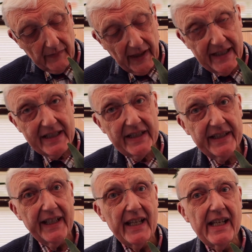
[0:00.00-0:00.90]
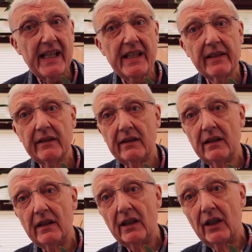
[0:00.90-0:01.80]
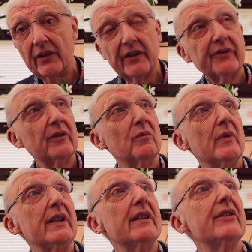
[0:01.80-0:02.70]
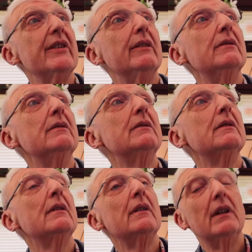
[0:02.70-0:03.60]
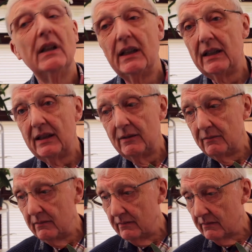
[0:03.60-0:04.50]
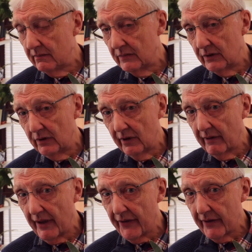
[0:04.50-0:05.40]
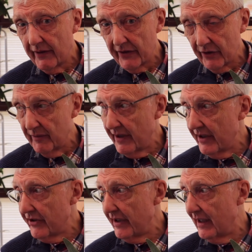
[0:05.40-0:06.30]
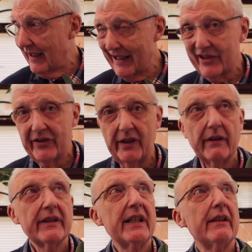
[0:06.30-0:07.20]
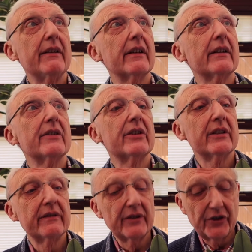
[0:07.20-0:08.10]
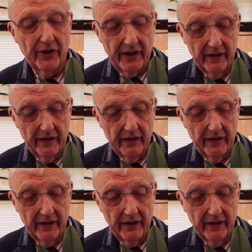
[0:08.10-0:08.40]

It stayed on the front windowsill all the way through the summer this year. Last year it was here in the conservatory,